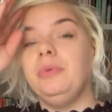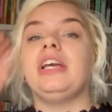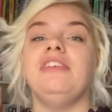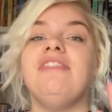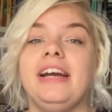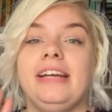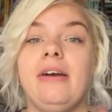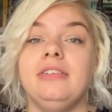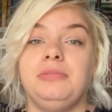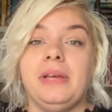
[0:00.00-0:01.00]
We're going to find
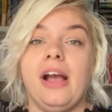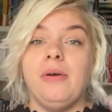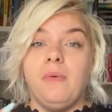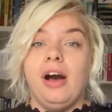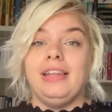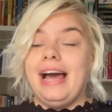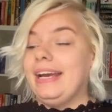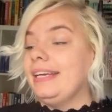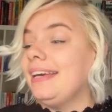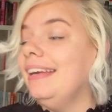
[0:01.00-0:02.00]
out as we go what I
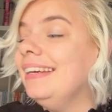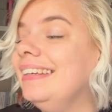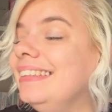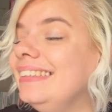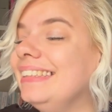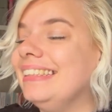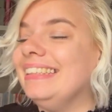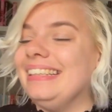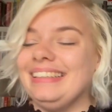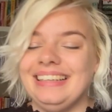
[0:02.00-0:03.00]
like.
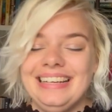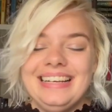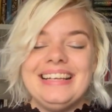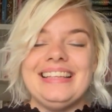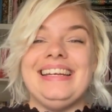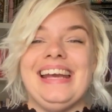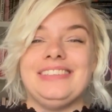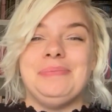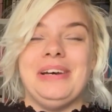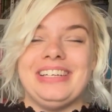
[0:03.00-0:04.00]
The
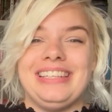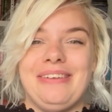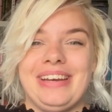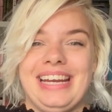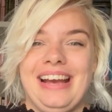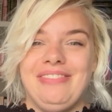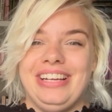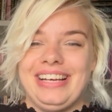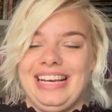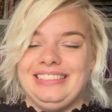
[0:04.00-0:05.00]
next book that we're going to have a
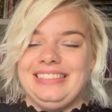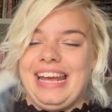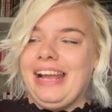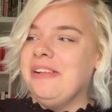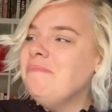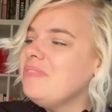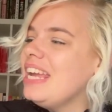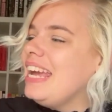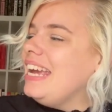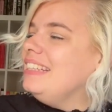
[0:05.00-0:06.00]
look at today
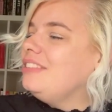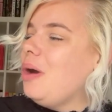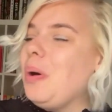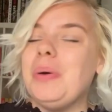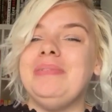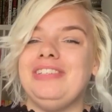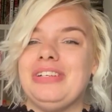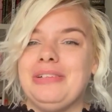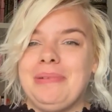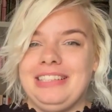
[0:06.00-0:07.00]
is
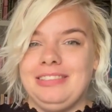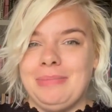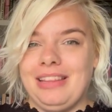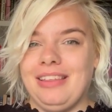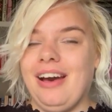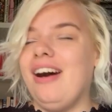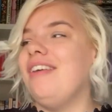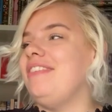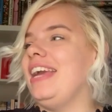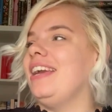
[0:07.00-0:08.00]
Orbital by Samantha
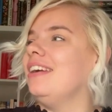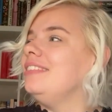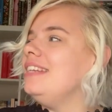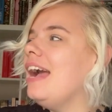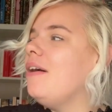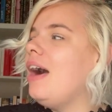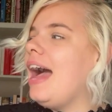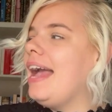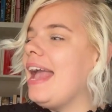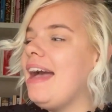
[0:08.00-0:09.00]
Harvey. Now,
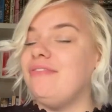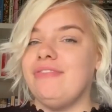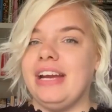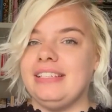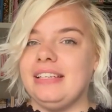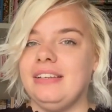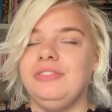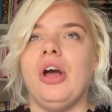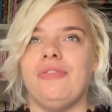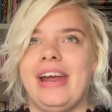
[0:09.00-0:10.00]
I have
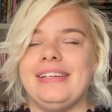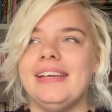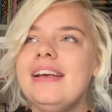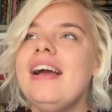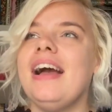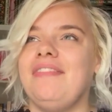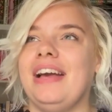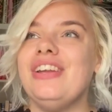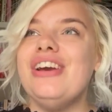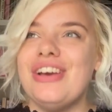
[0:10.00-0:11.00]

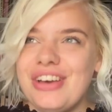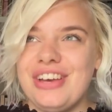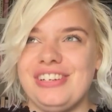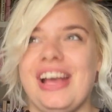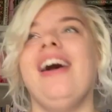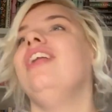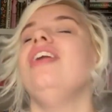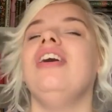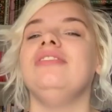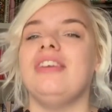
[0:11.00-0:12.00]
I've heard a
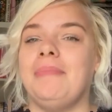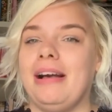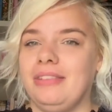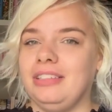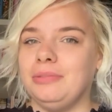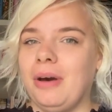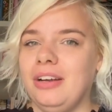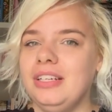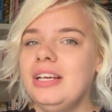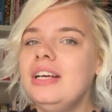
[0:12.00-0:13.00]
lot about this one,